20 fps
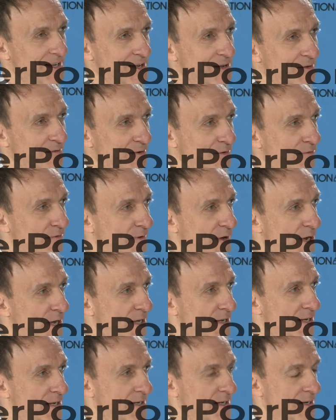for fun
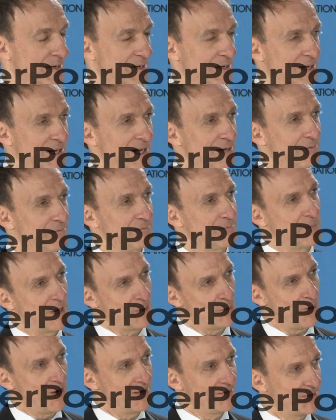and and my
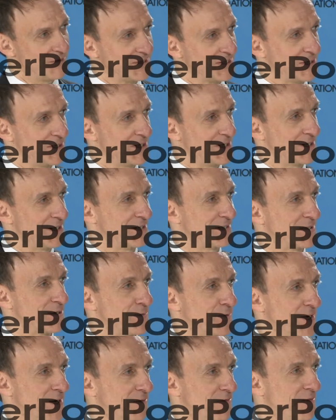wife is Indian, so we
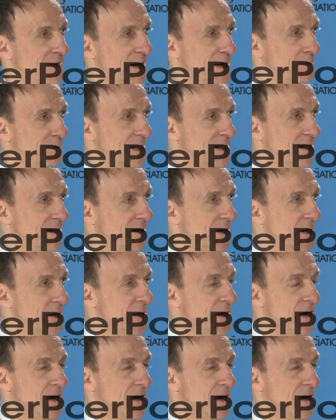have family there.